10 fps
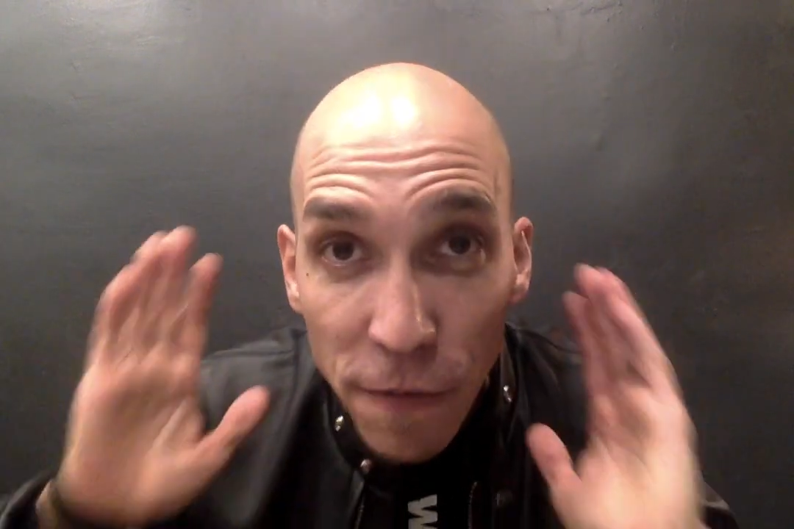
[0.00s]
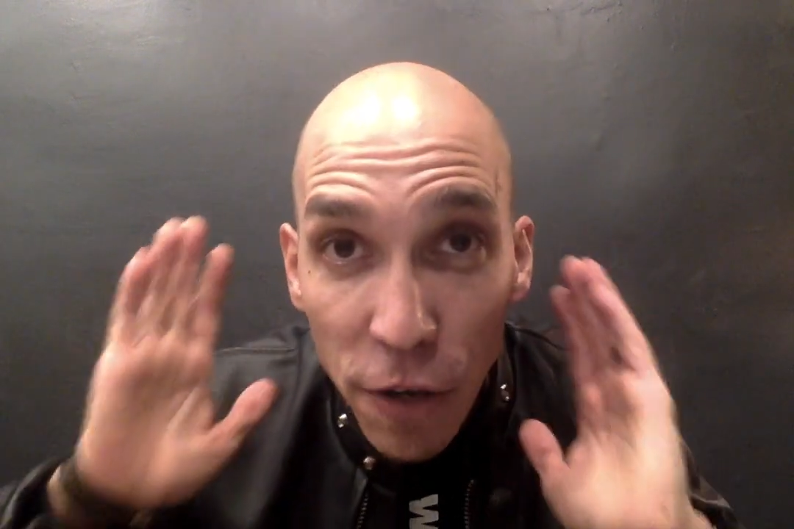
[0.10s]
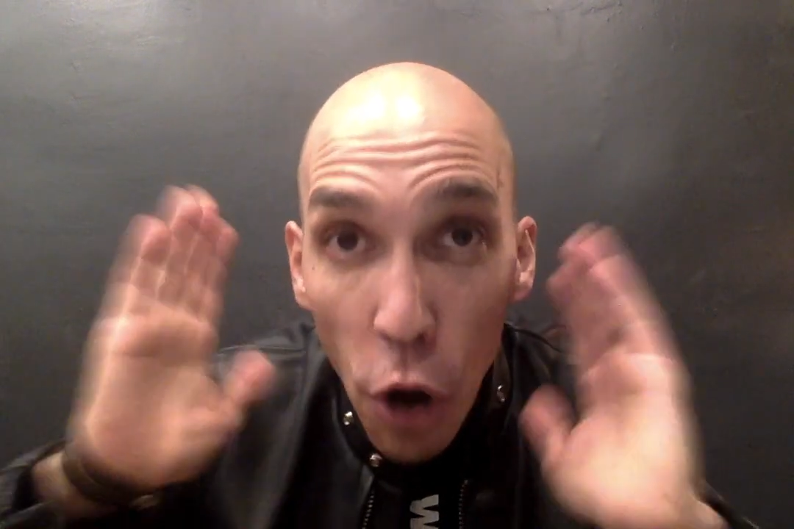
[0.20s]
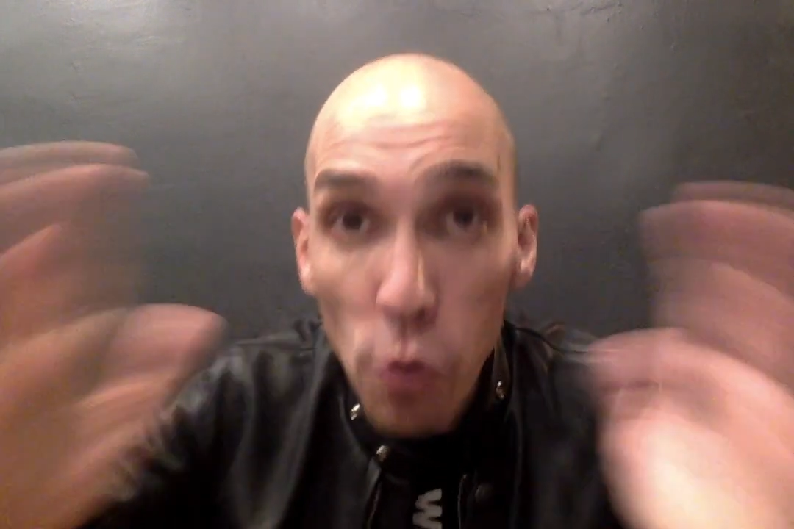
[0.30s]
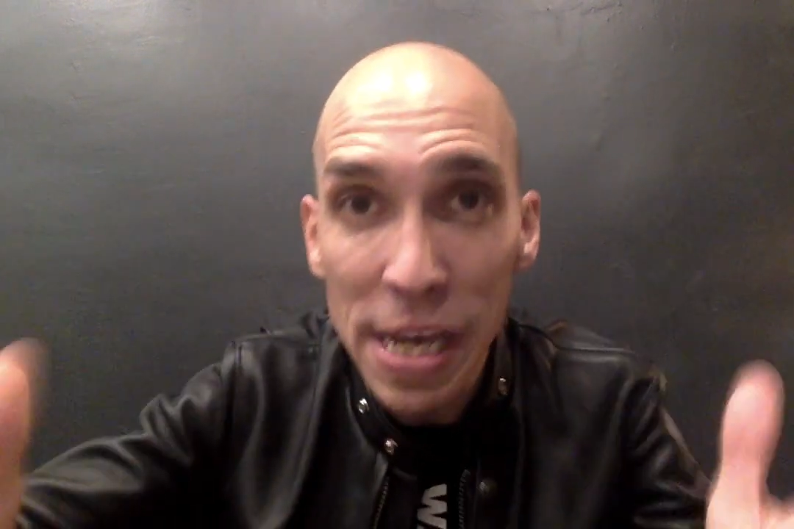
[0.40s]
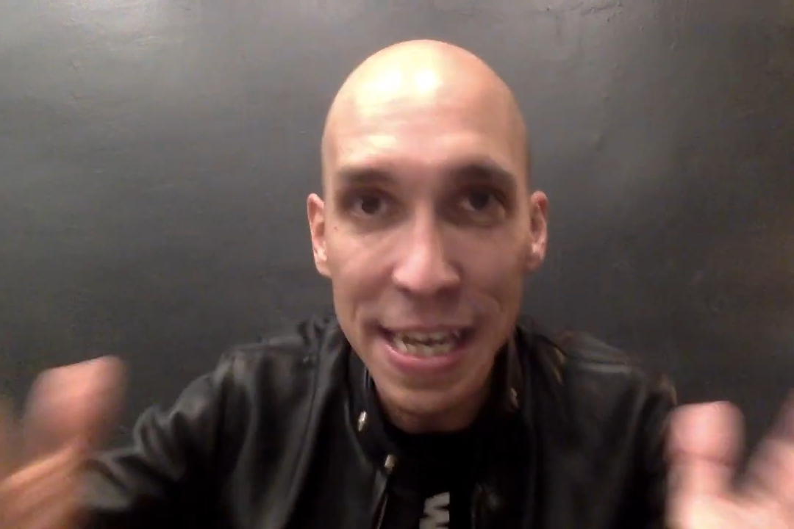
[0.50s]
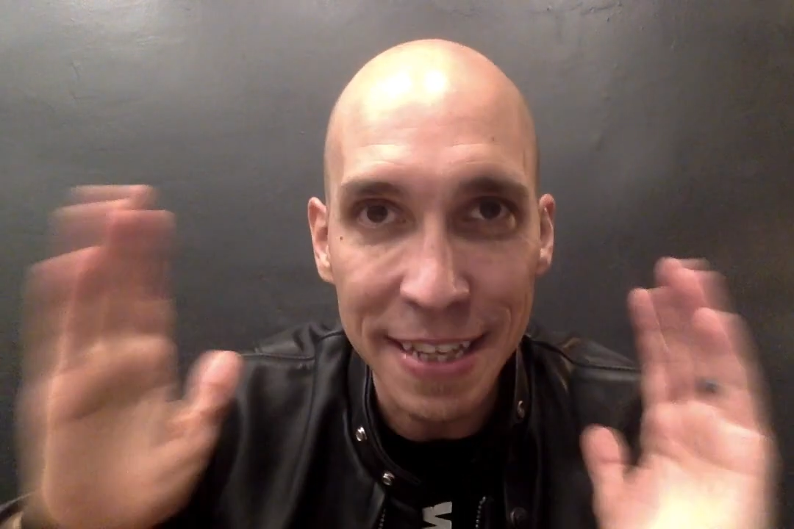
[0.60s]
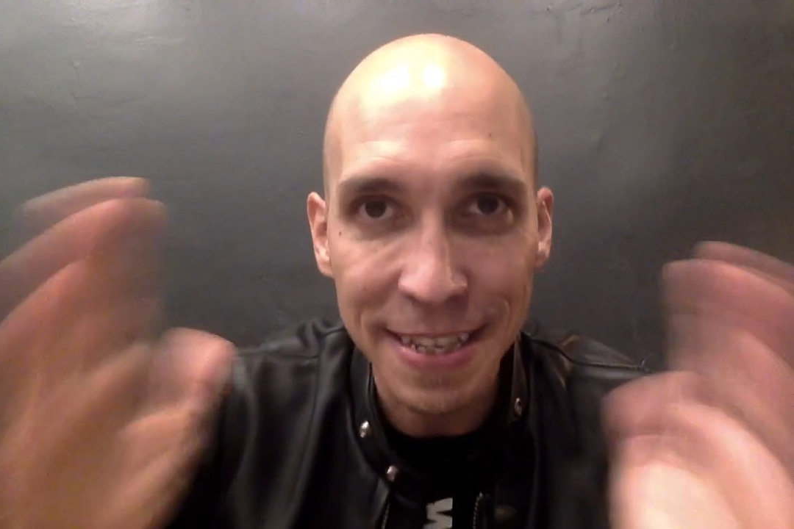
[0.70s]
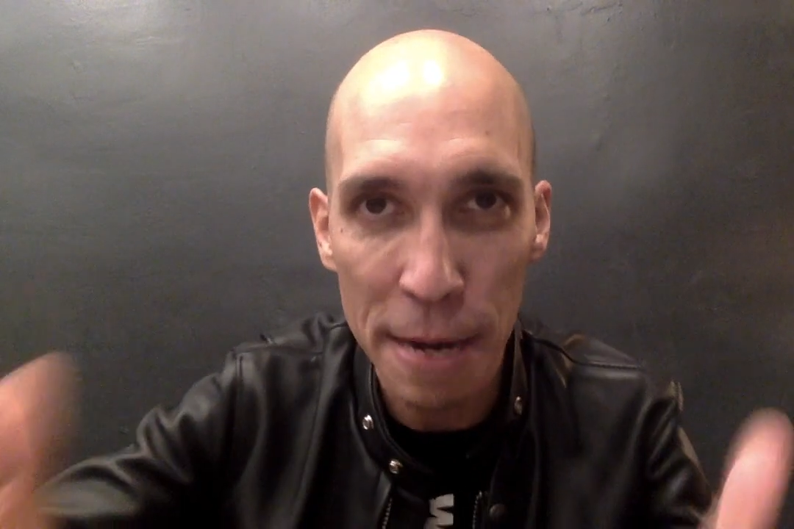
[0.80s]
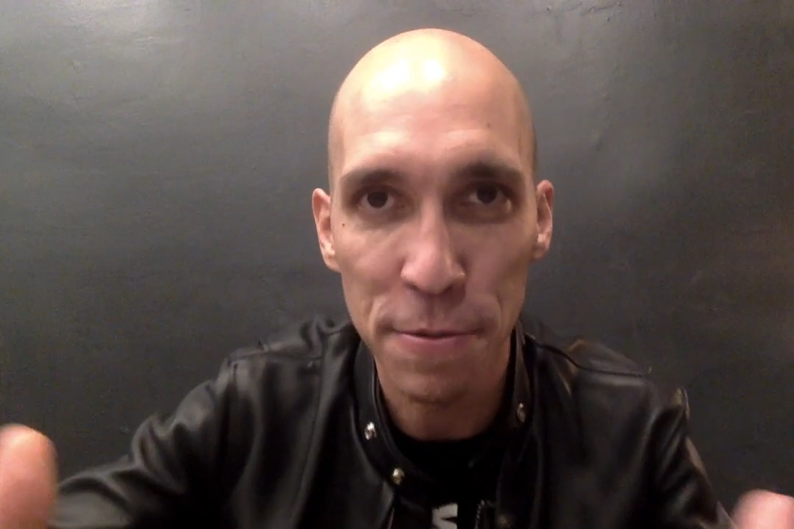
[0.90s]
going in
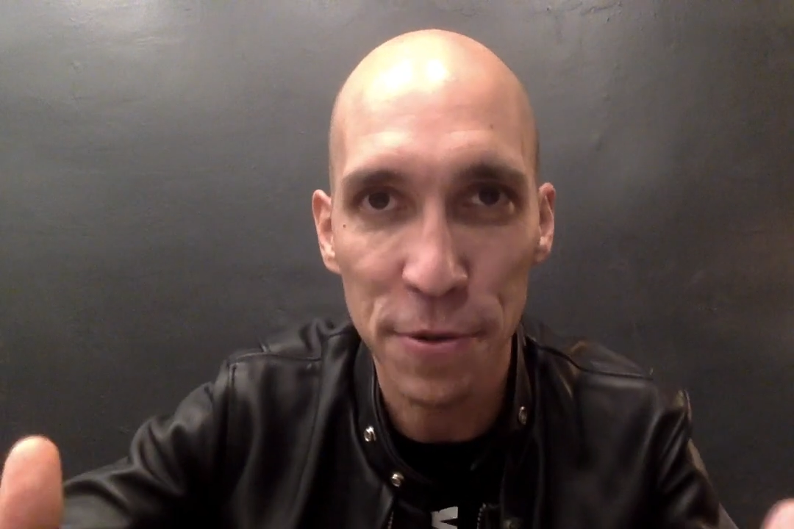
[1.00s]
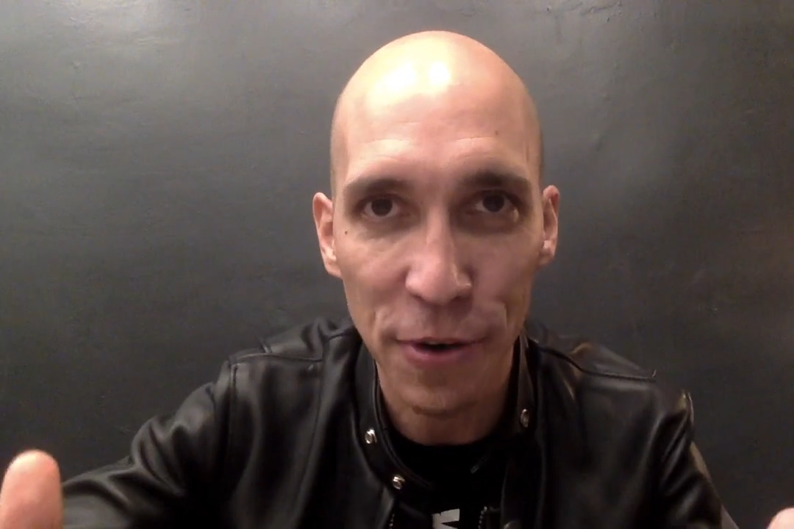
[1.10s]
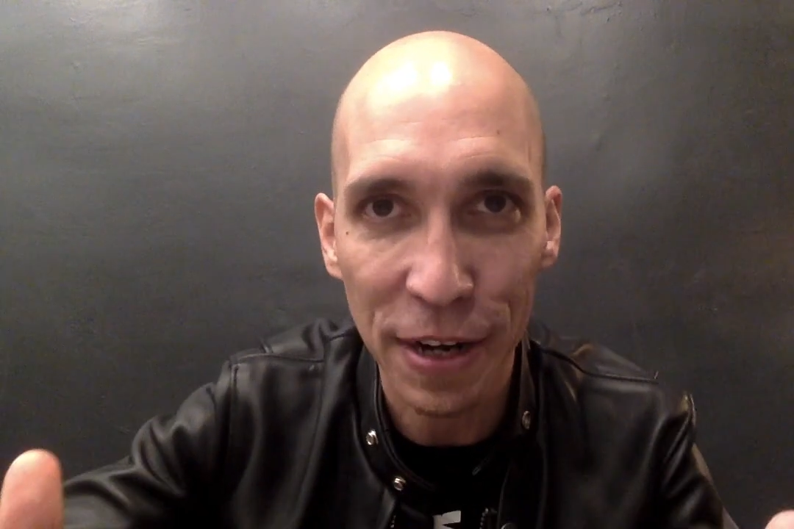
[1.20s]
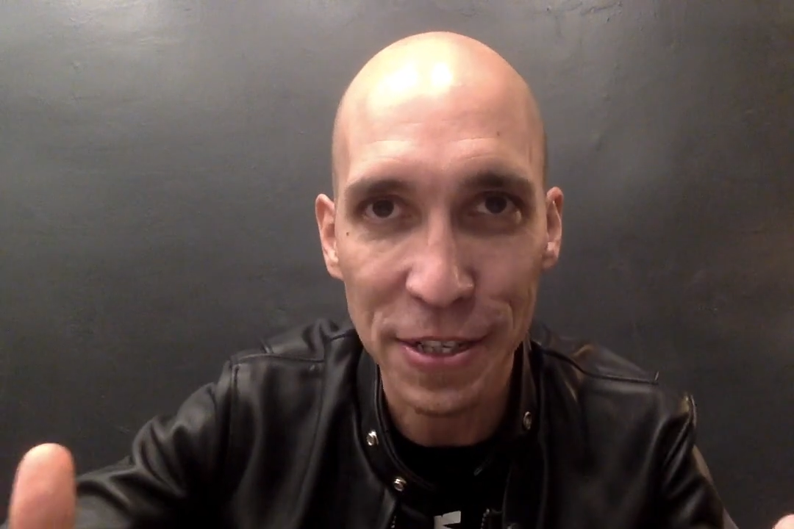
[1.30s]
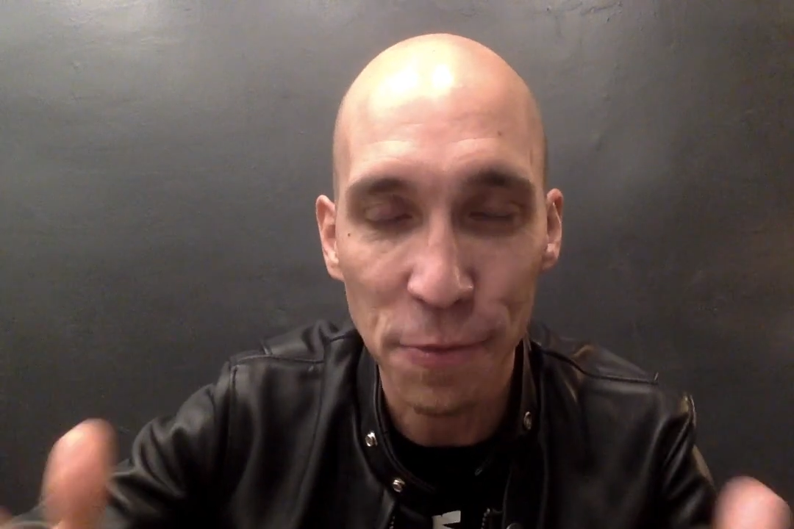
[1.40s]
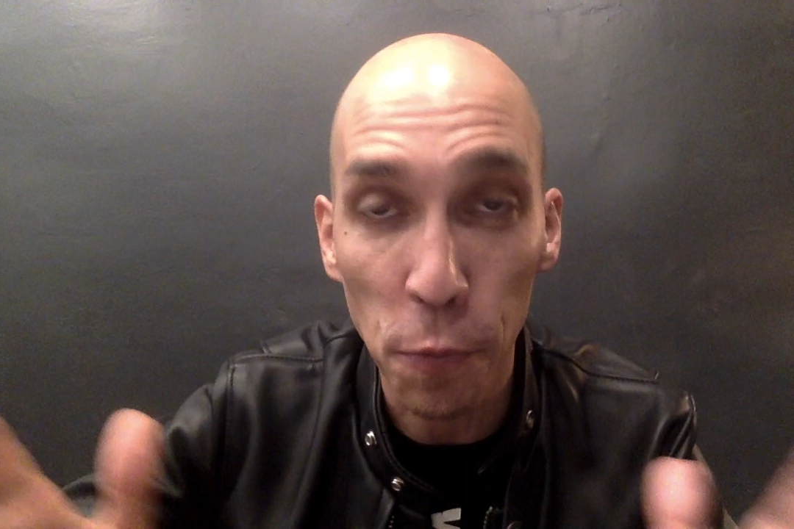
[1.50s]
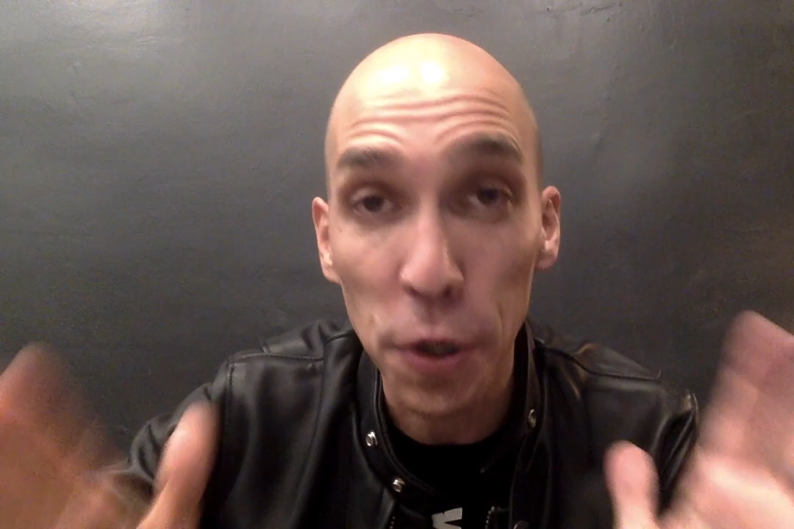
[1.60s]
the same direction,